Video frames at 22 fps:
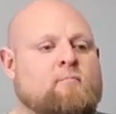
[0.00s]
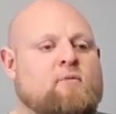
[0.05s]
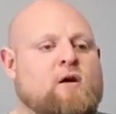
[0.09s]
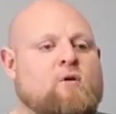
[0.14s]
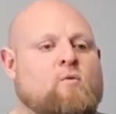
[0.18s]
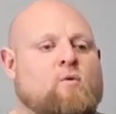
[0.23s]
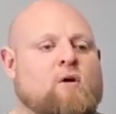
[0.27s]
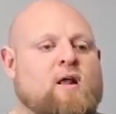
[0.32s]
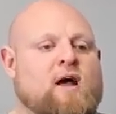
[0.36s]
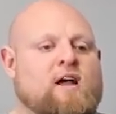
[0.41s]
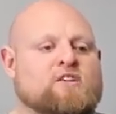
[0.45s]

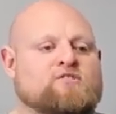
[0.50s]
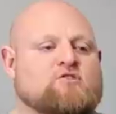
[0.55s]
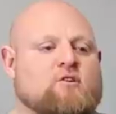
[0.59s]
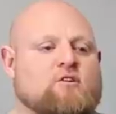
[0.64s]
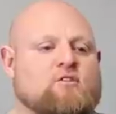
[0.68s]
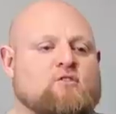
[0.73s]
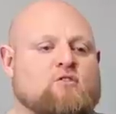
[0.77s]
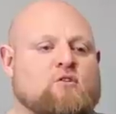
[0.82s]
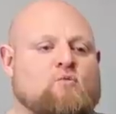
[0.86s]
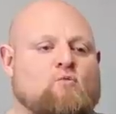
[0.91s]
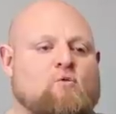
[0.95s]
But what I
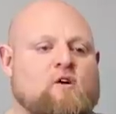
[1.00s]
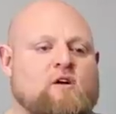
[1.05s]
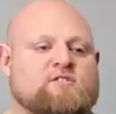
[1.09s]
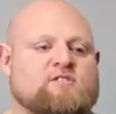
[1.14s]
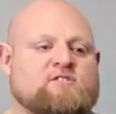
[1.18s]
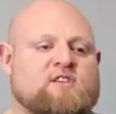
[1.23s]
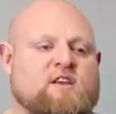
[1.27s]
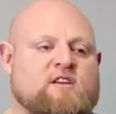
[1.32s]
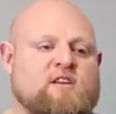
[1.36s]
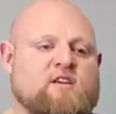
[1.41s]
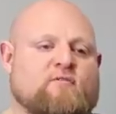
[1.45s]
started to learn
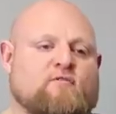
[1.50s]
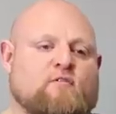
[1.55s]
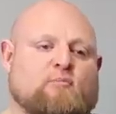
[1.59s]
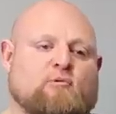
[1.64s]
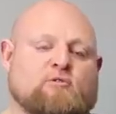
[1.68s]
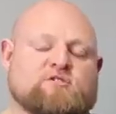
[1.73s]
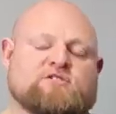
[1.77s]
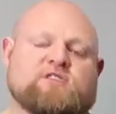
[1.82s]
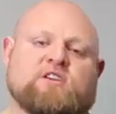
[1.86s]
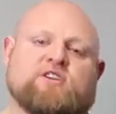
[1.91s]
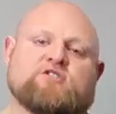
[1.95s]
was that different
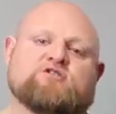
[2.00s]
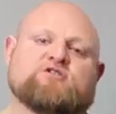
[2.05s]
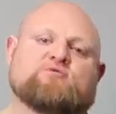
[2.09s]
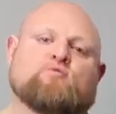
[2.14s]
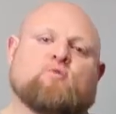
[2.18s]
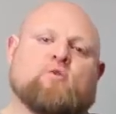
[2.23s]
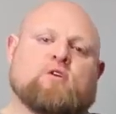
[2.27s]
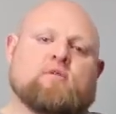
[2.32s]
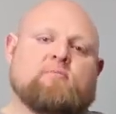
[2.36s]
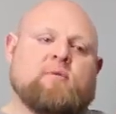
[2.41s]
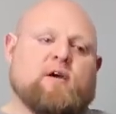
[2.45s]

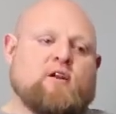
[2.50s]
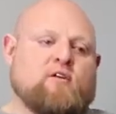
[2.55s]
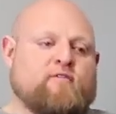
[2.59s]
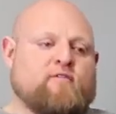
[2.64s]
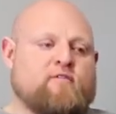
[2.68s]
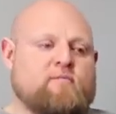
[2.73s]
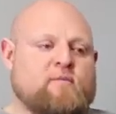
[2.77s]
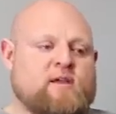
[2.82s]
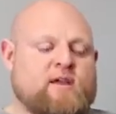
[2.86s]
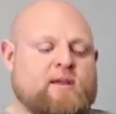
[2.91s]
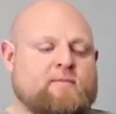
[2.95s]
percentages work better
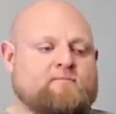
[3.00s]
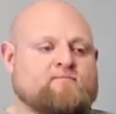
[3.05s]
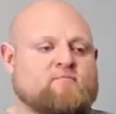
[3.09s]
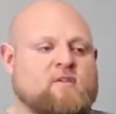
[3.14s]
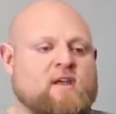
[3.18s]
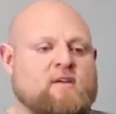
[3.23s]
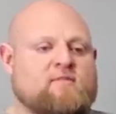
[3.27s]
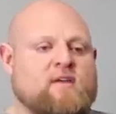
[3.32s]
for me.